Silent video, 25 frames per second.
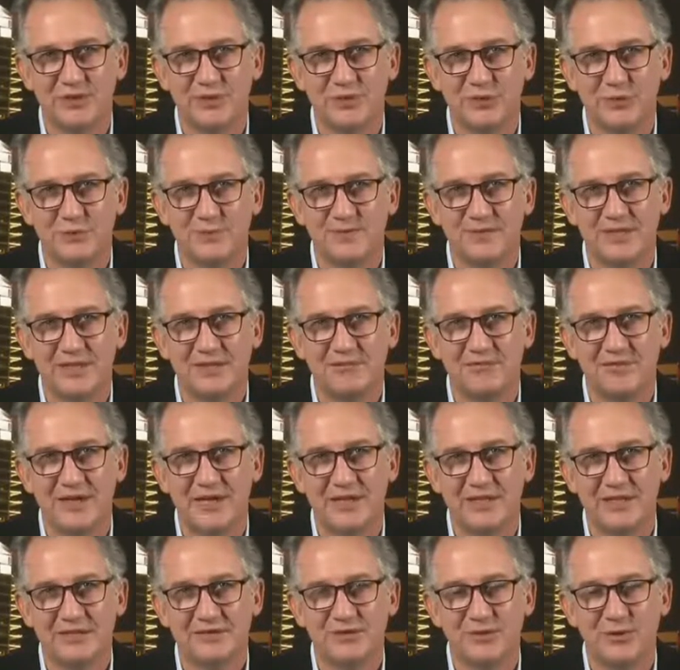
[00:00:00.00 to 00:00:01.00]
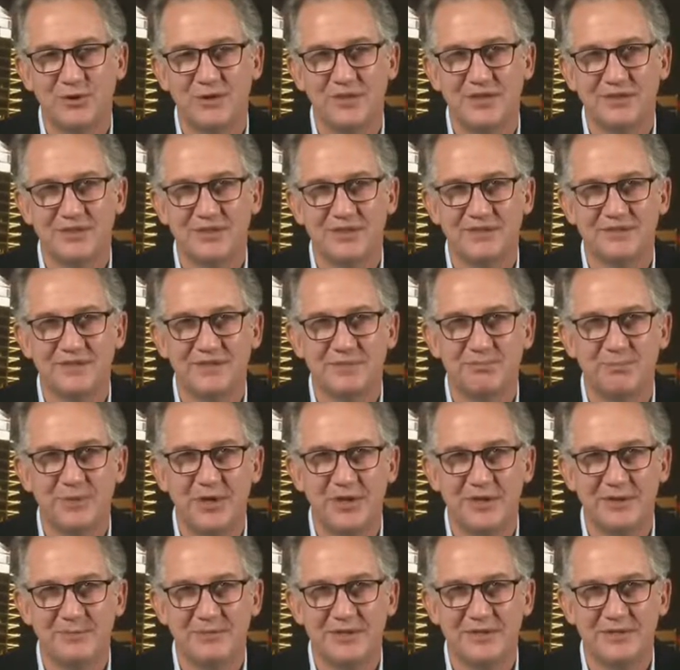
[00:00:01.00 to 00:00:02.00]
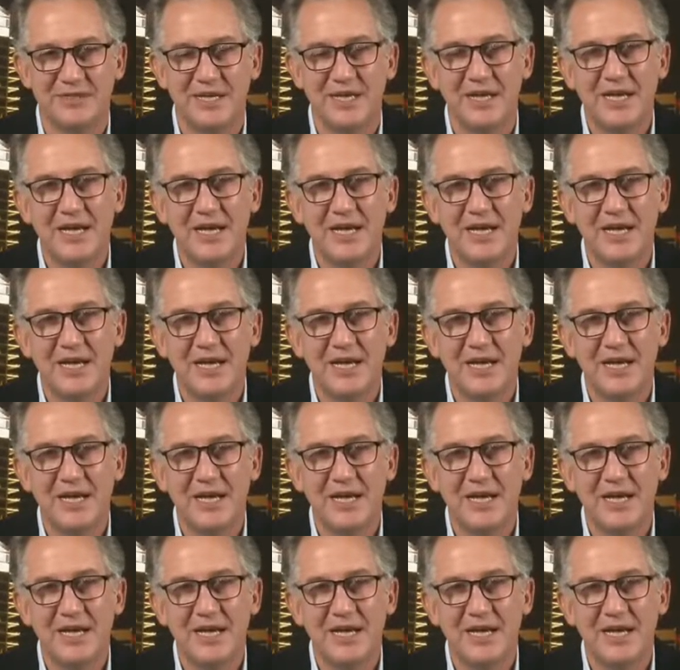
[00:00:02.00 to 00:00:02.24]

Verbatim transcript: groups and various coalitions in parliament